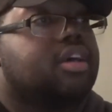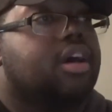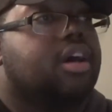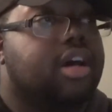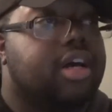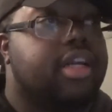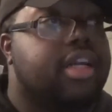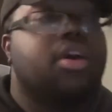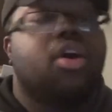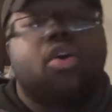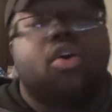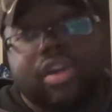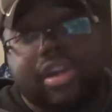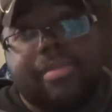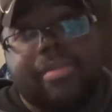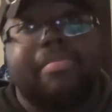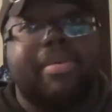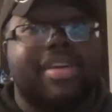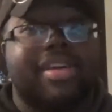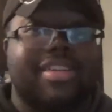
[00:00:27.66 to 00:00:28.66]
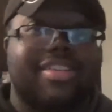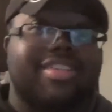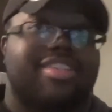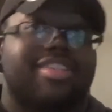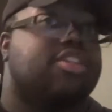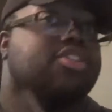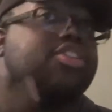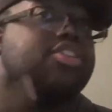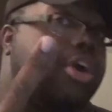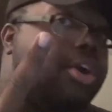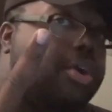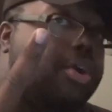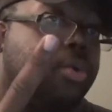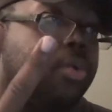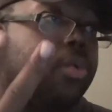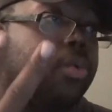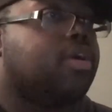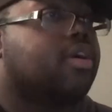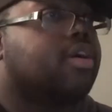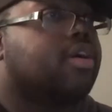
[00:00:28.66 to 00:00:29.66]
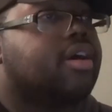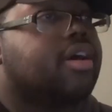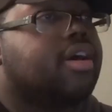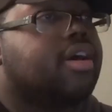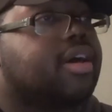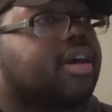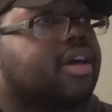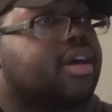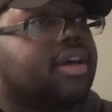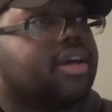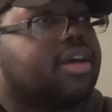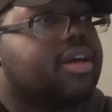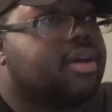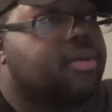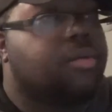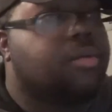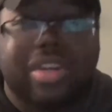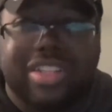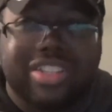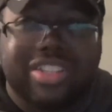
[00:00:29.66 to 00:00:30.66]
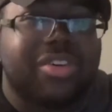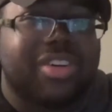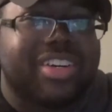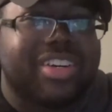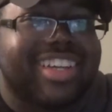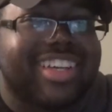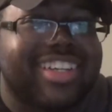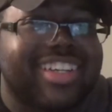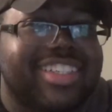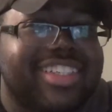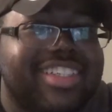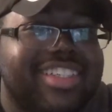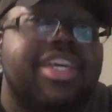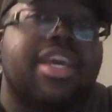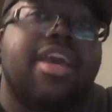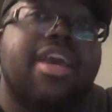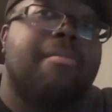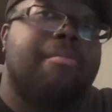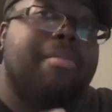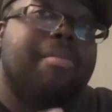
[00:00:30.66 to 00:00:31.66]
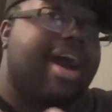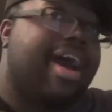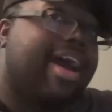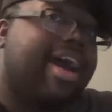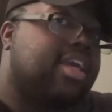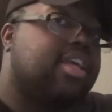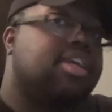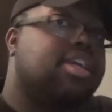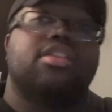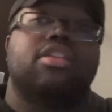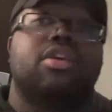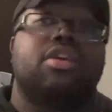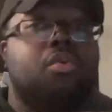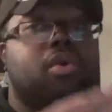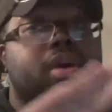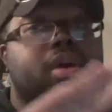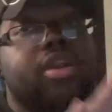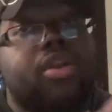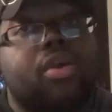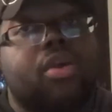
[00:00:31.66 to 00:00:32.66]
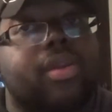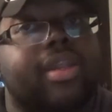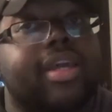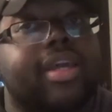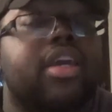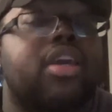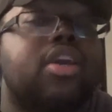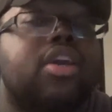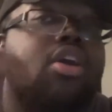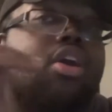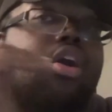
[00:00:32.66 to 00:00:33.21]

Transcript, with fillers: Hood Olympics 2 Winter Edition by the one and only